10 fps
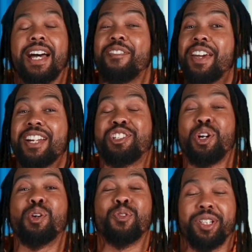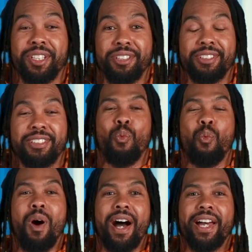I've got a joke for you.
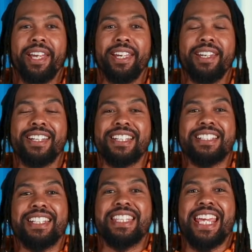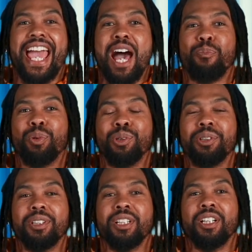Why did the
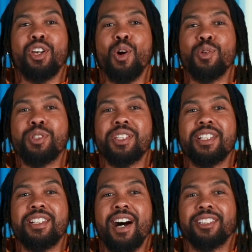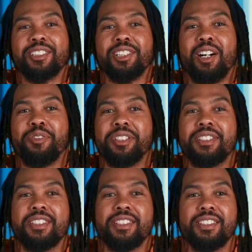apple go to the doctor's
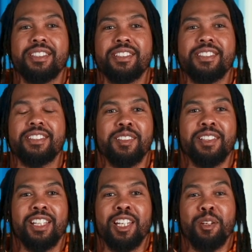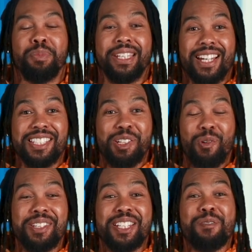office? Because he
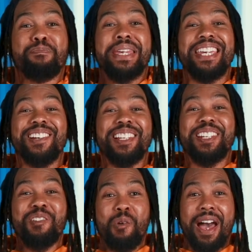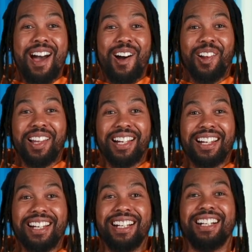wasn't peeling well.